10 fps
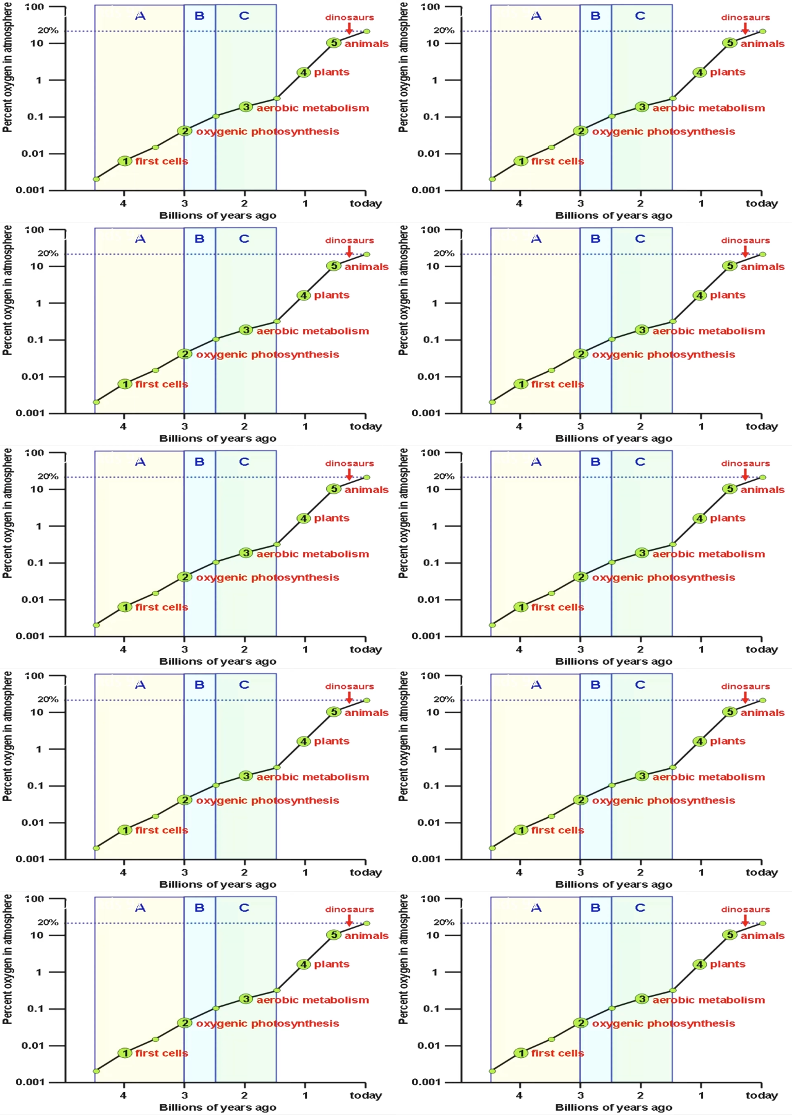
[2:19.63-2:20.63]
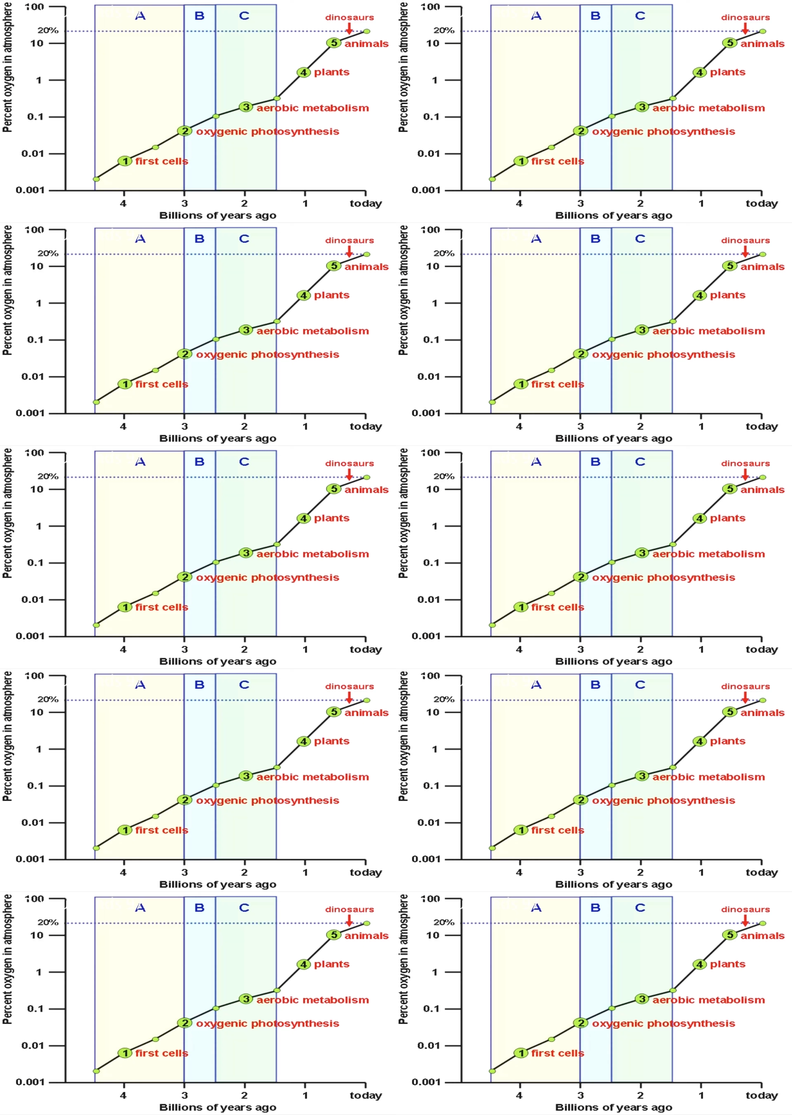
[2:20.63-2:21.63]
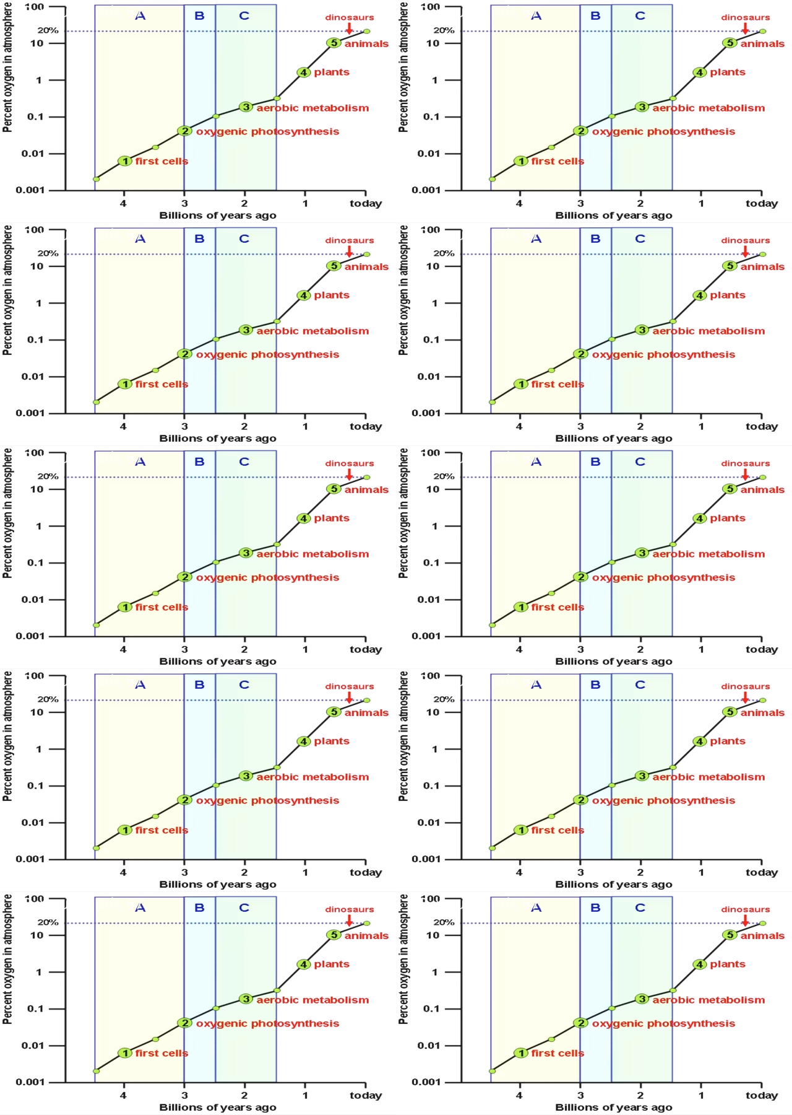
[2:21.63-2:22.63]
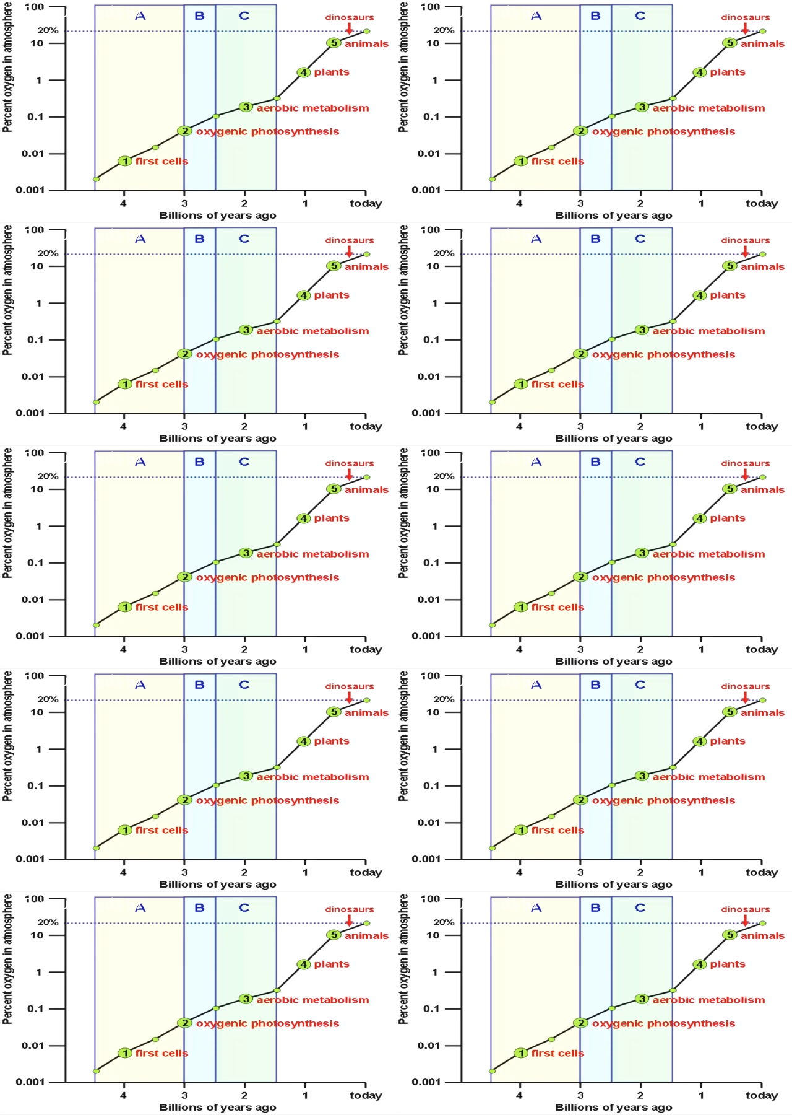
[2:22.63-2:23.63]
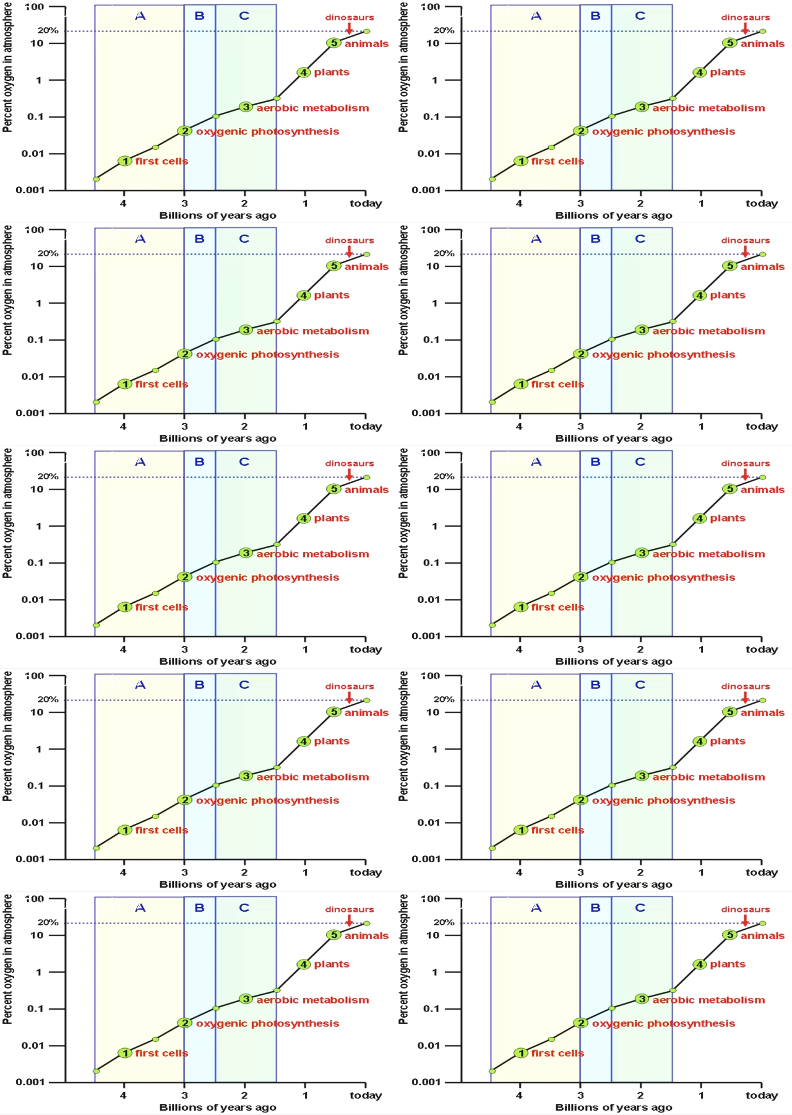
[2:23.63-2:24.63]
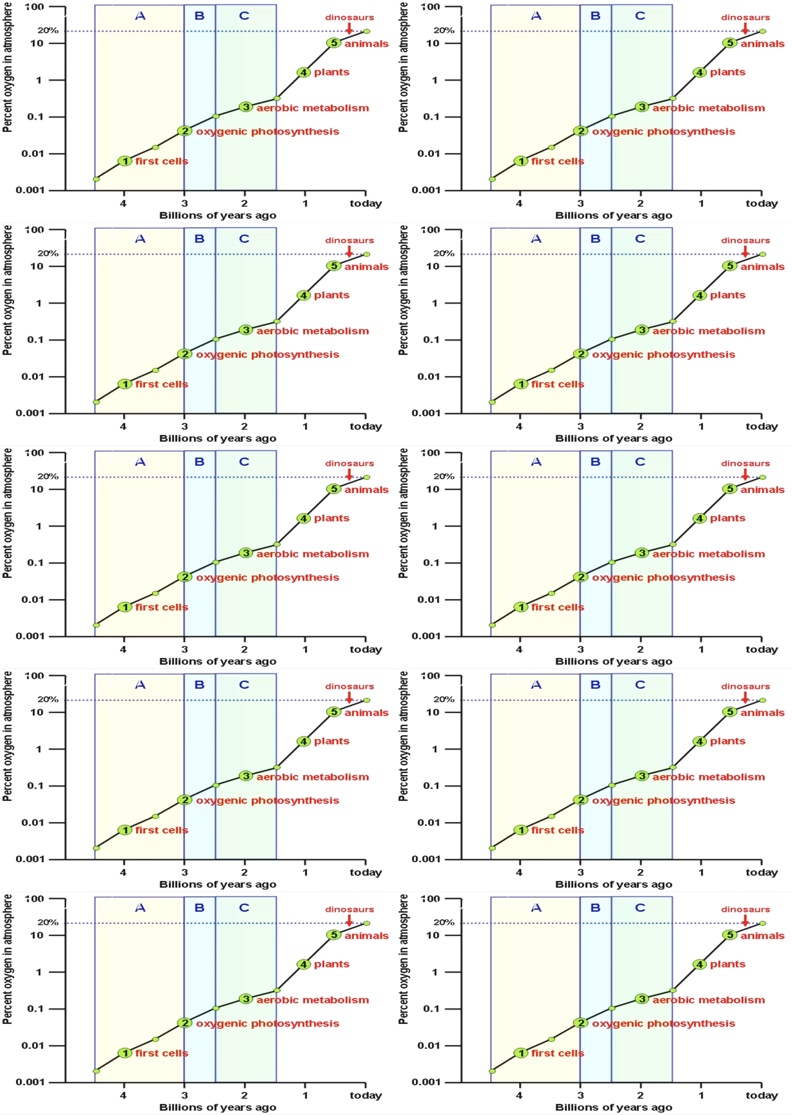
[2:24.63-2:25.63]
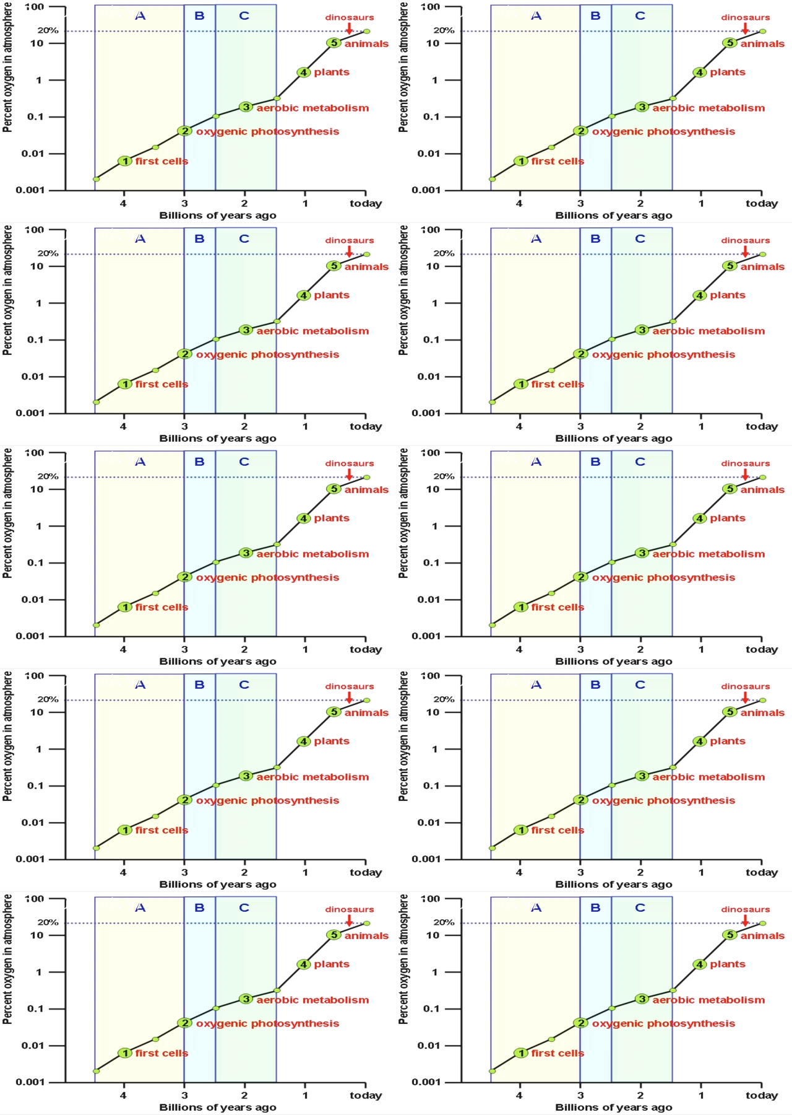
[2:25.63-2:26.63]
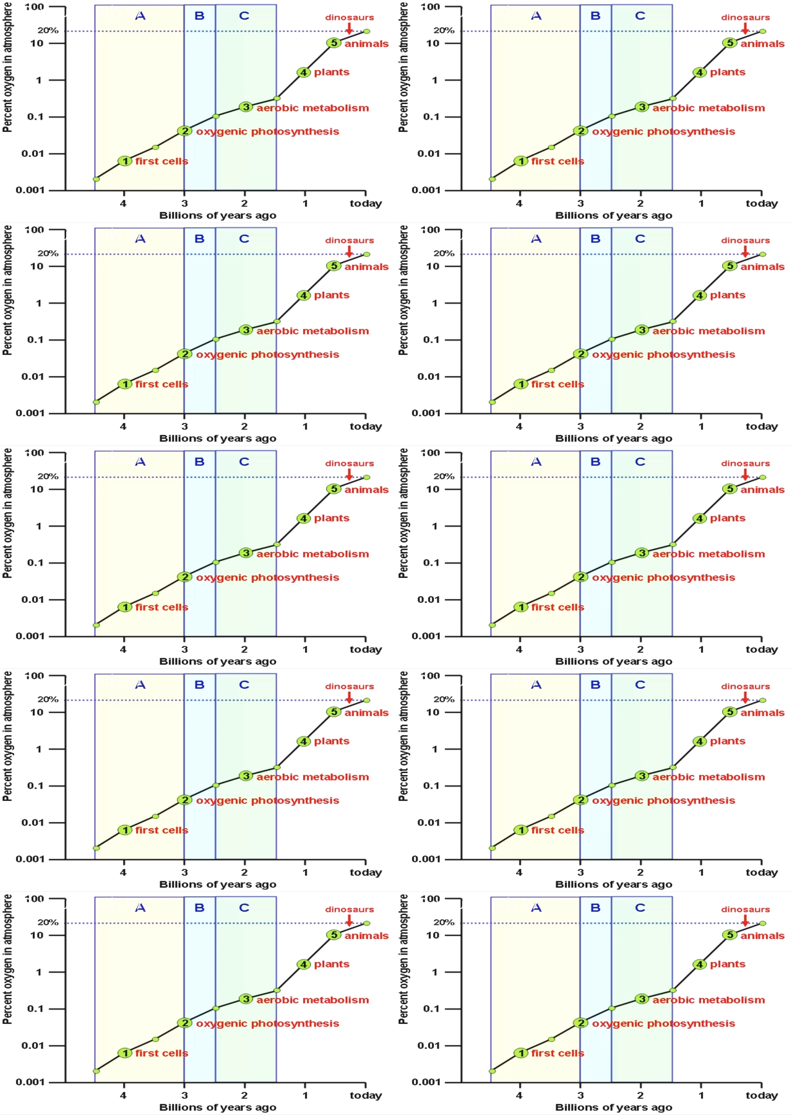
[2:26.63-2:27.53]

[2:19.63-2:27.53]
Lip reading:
Nobody's mouth can be seen.